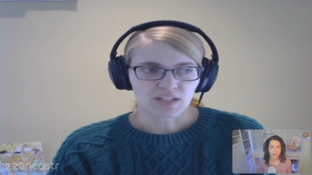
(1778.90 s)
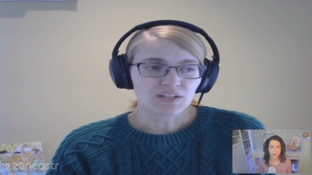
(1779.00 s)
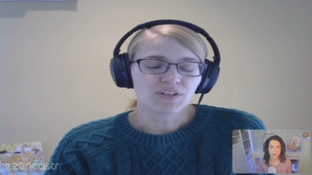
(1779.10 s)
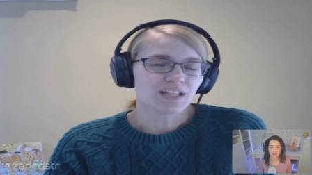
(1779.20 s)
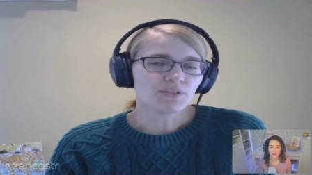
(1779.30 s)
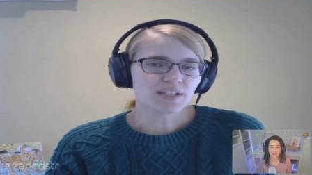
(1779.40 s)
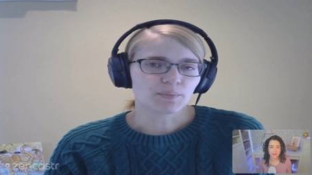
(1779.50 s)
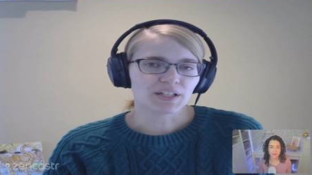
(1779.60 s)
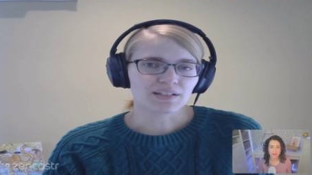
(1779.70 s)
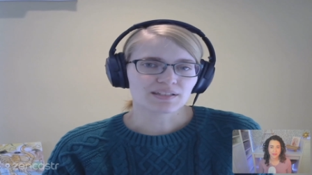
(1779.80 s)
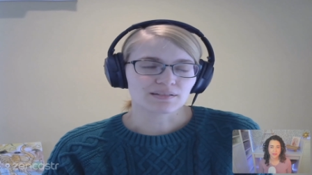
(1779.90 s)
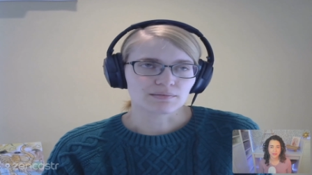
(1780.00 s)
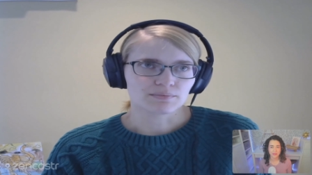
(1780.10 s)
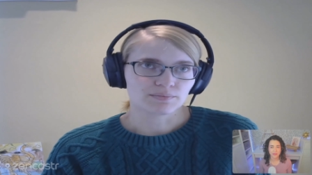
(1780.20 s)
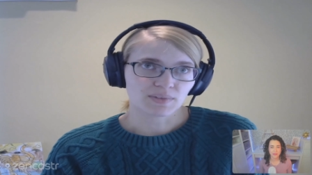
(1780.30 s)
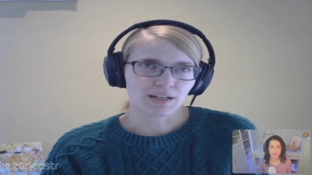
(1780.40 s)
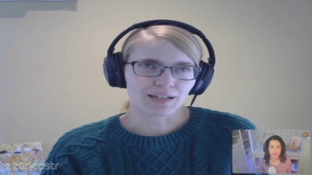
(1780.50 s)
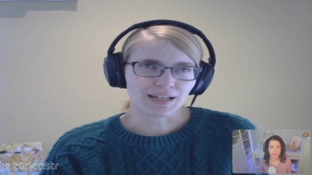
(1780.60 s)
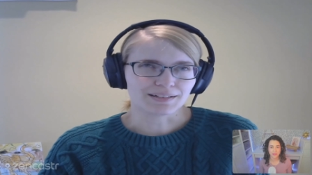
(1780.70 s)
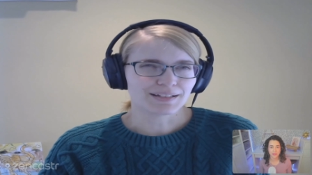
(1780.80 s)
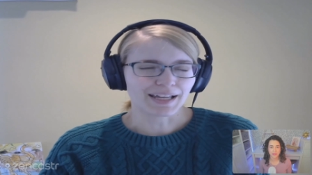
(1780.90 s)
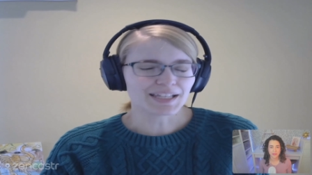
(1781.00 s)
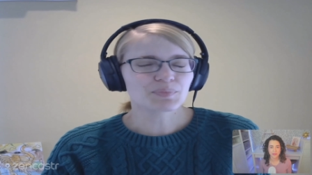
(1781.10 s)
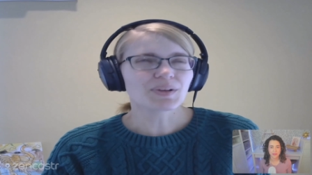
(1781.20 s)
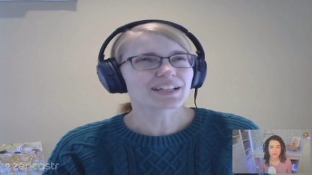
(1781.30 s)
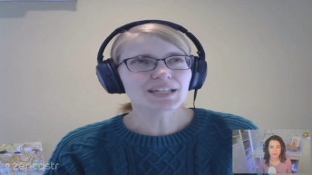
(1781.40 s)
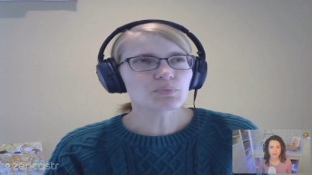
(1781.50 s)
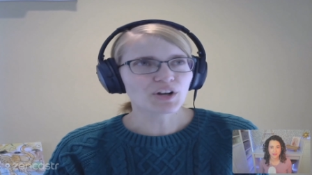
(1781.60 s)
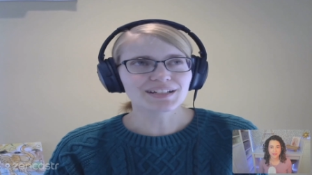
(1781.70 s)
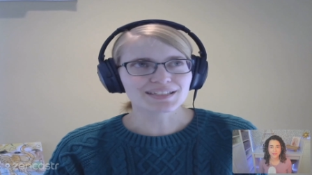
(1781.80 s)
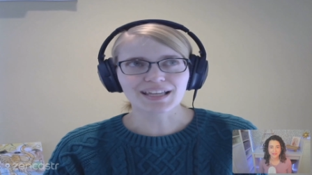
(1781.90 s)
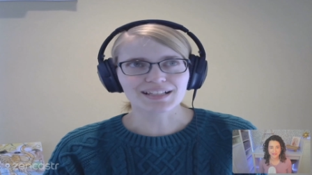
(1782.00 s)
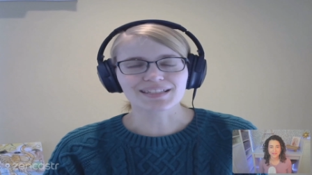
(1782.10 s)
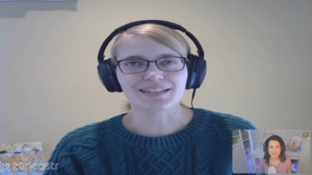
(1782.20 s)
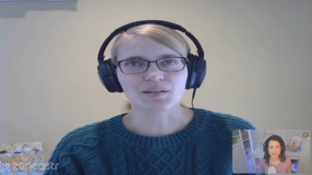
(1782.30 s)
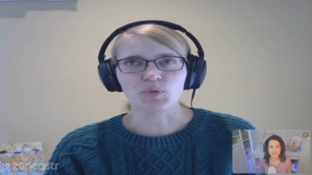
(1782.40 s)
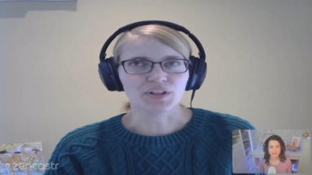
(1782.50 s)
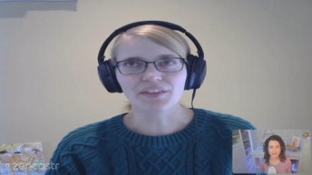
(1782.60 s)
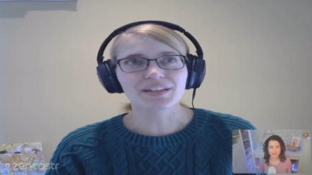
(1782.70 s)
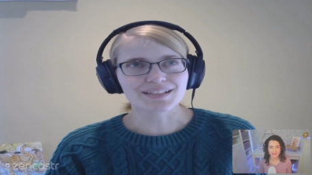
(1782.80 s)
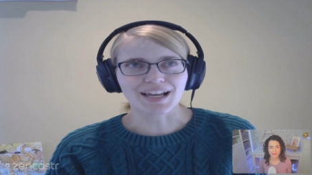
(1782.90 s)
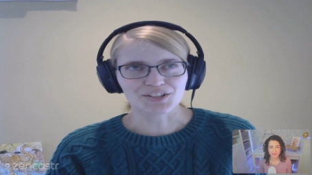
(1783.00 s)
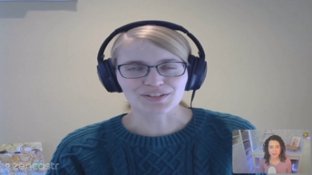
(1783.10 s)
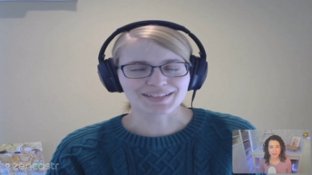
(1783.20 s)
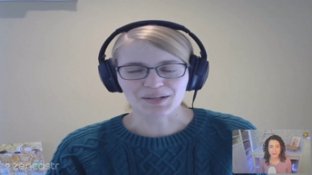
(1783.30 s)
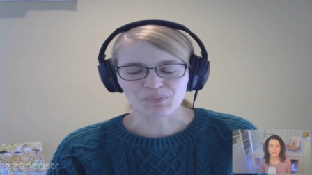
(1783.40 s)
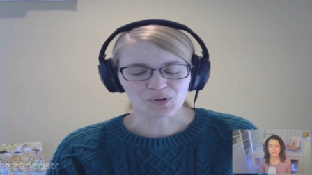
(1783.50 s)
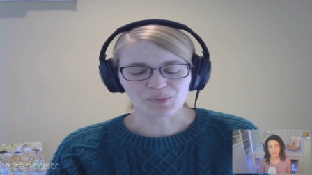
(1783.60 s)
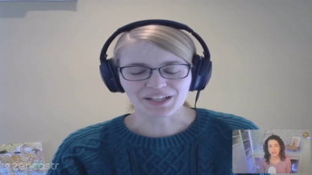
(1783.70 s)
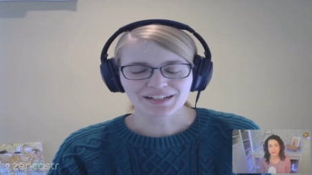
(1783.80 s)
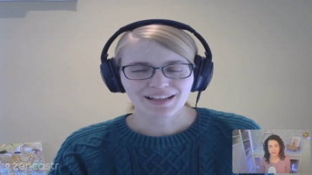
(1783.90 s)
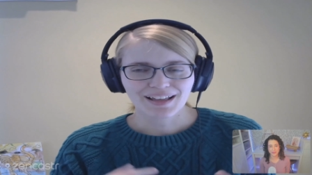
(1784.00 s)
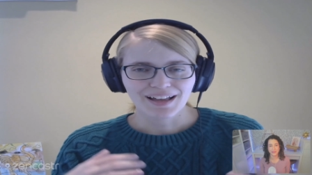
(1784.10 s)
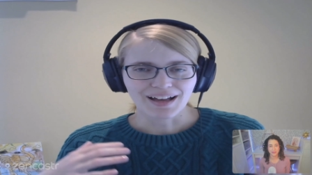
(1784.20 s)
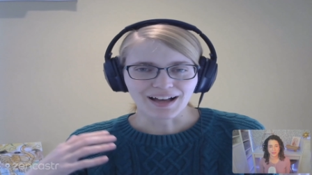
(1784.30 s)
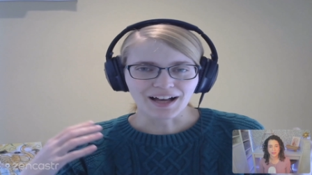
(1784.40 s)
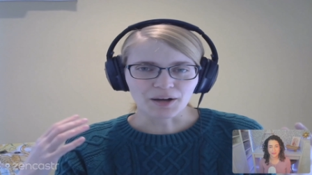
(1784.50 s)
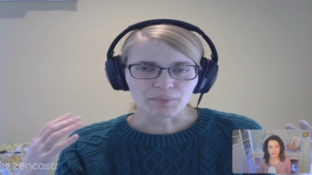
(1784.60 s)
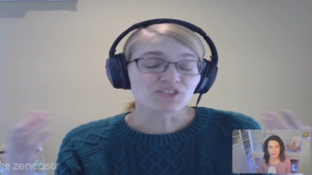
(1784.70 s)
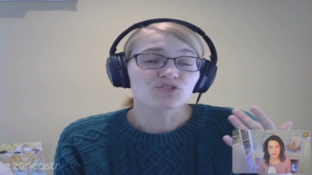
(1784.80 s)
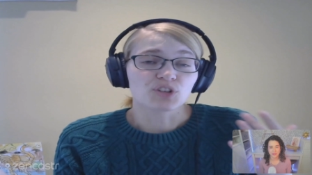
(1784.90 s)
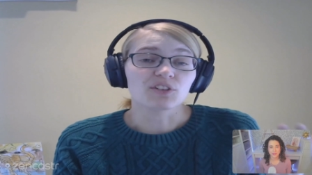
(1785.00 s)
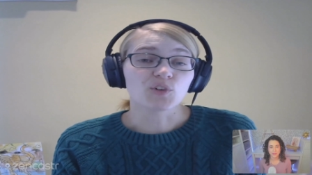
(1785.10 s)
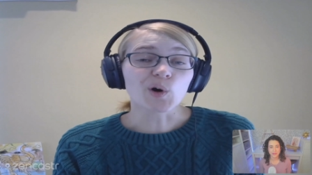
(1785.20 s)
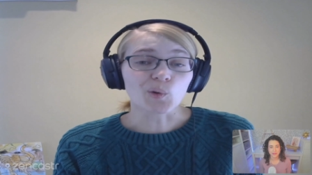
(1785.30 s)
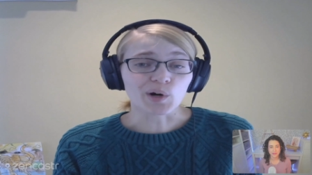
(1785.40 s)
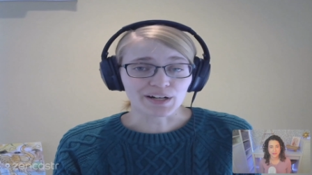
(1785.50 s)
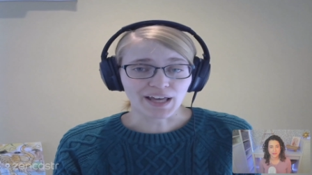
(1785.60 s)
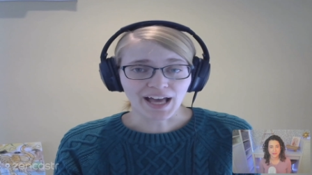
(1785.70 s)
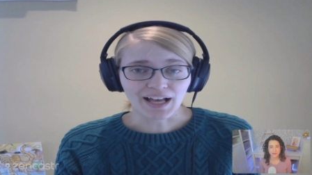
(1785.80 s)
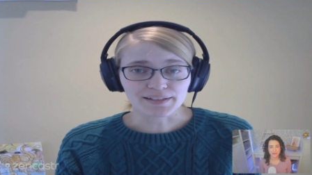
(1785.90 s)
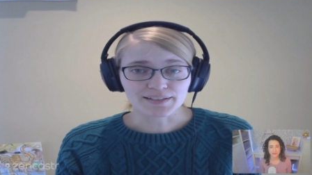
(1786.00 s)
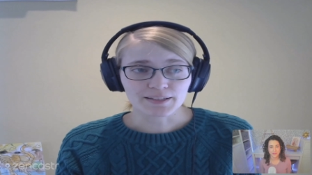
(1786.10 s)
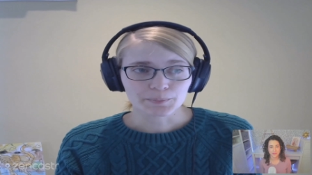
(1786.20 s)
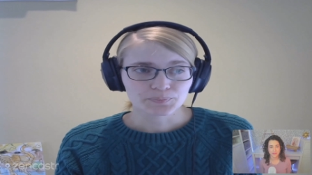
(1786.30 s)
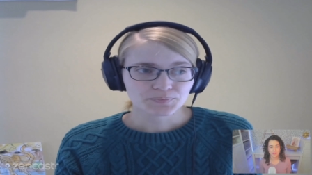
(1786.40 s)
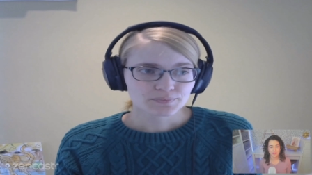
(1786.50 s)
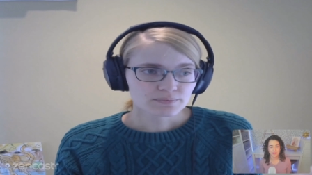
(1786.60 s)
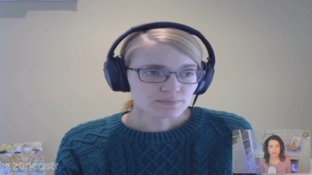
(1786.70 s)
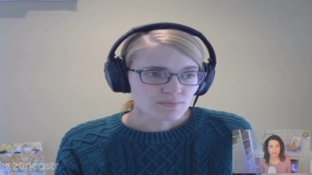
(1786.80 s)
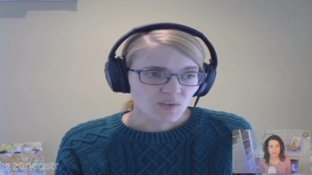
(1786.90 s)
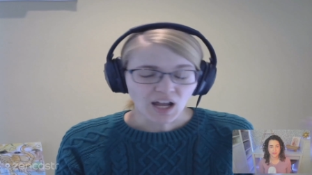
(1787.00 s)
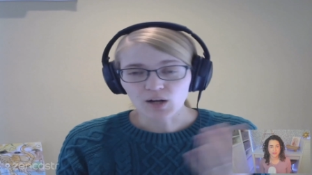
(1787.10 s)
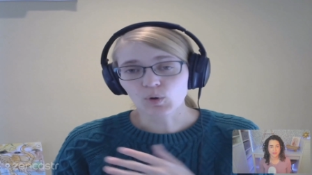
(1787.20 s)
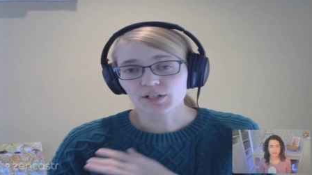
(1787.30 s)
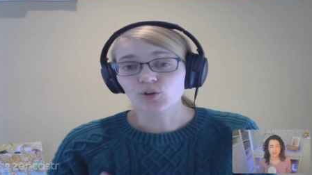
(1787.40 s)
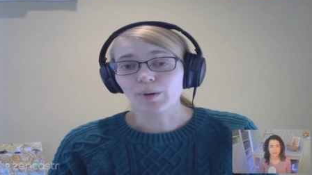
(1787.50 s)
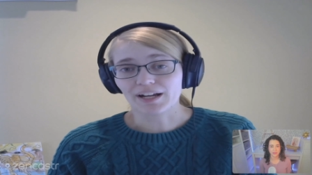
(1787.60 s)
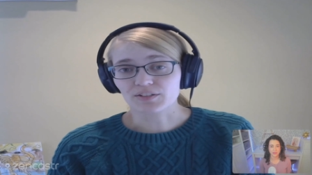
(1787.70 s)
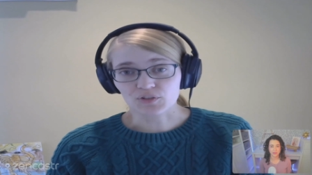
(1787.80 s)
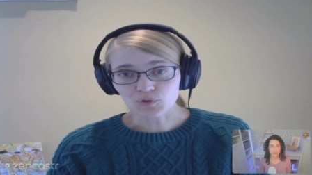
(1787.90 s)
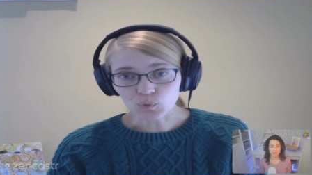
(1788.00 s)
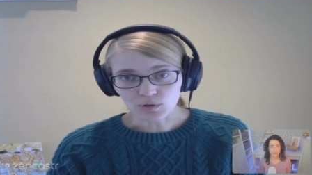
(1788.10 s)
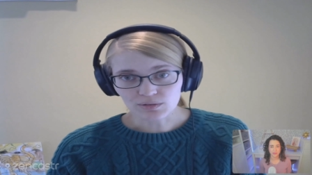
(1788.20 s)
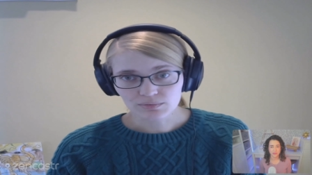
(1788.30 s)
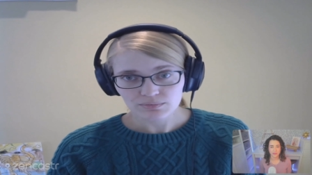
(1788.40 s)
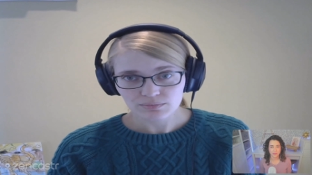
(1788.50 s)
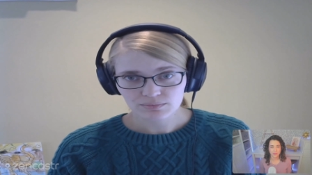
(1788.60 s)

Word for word: even something as, again, I keep wanting to say it's as simple. Nothing is actually simple, but as straightforward as I want to go back to school.